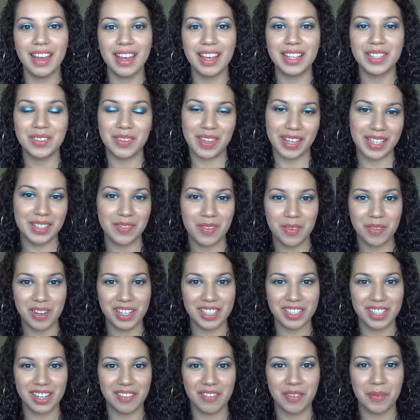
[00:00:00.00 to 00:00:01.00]
Thanks for
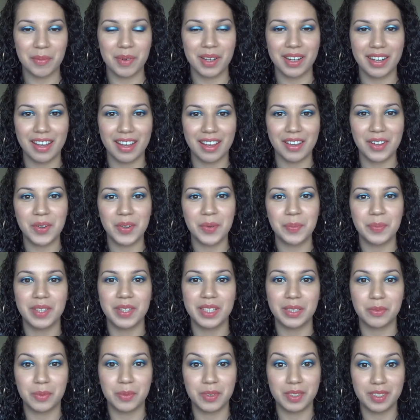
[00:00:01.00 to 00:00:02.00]
watching, everybody. I hope
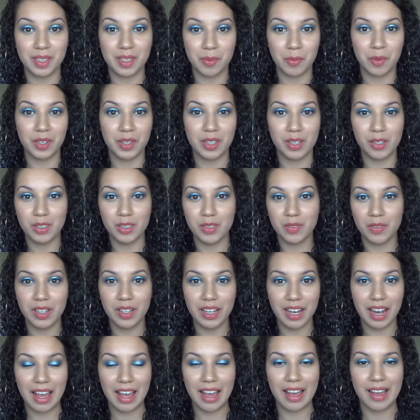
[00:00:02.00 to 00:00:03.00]
this was somewhat
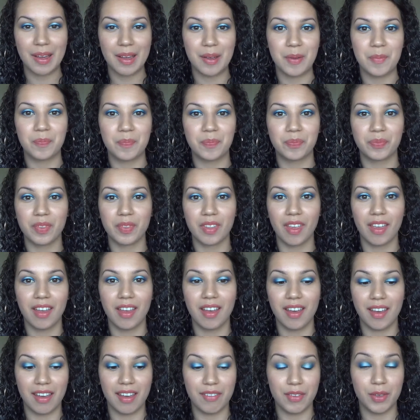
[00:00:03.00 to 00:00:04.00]
useful.
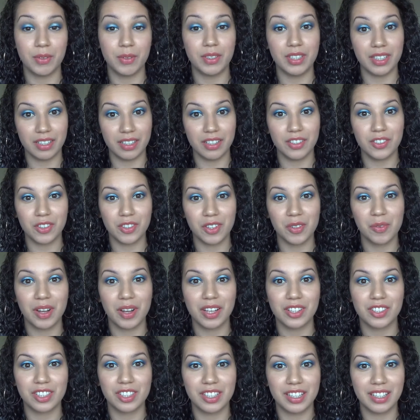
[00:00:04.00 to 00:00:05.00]
If you did enjoy
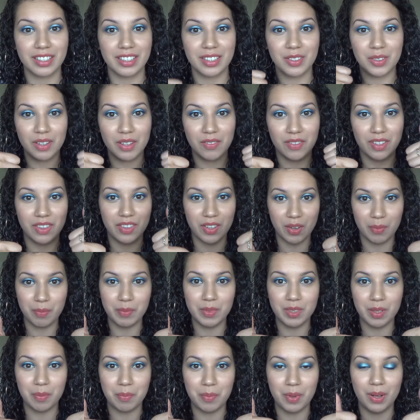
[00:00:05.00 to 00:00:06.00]
watching, do give a thumbs
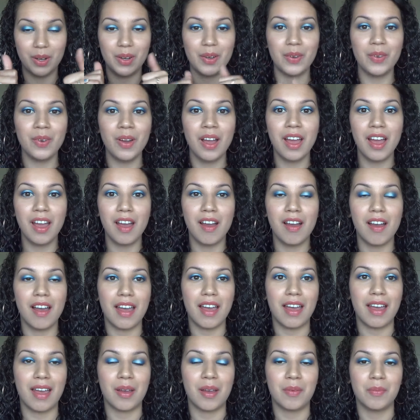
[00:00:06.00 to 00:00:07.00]
up below.
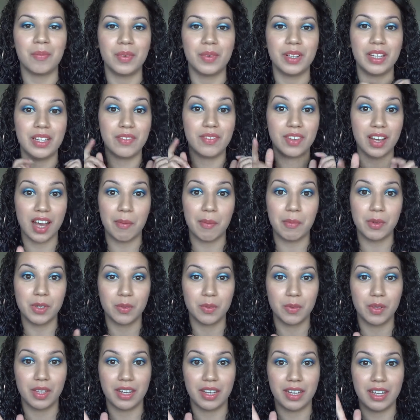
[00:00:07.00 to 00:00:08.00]
Leave a comment
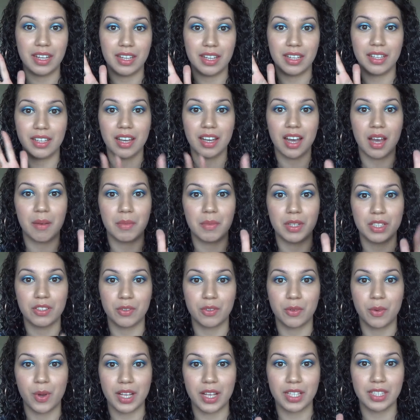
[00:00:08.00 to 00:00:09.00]
with any comments,
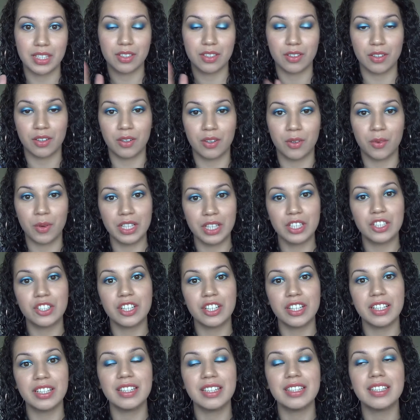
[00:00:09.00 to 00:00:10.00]
requests or
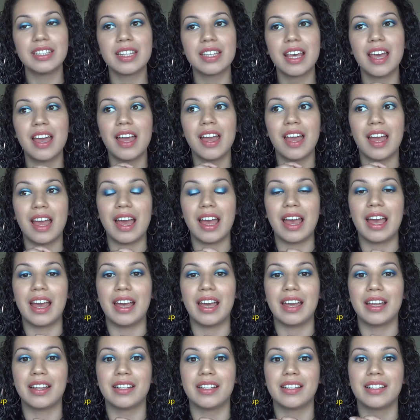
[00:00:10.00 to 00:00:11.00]
questions,
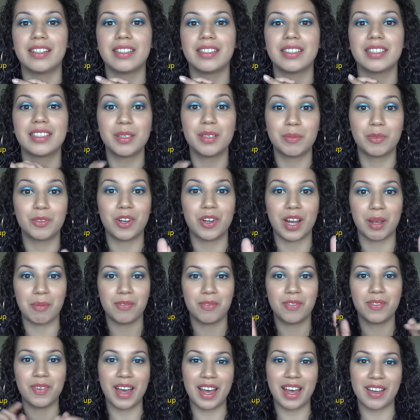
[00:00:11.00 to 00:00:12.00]
and subscribe
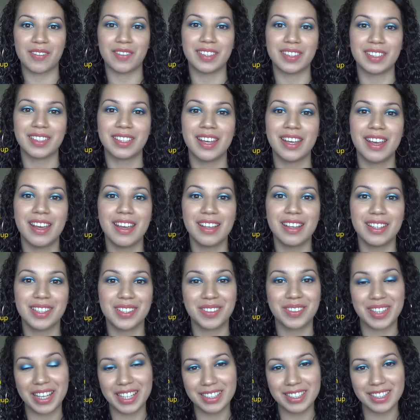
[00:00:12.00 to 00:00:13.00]
if you haven't. So
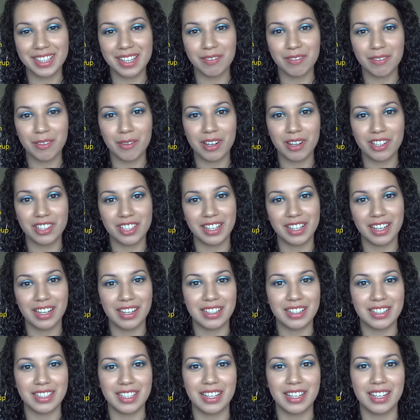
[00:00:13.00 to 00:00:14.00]
thanks again for watching, and I'll
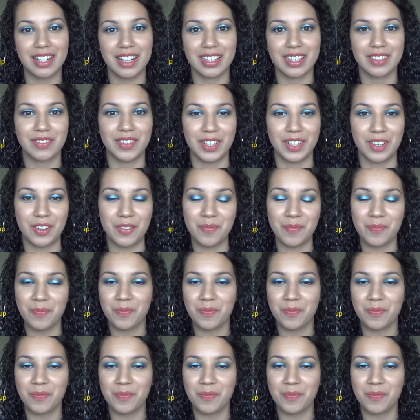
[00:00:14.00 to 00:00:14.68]
see you in the next video.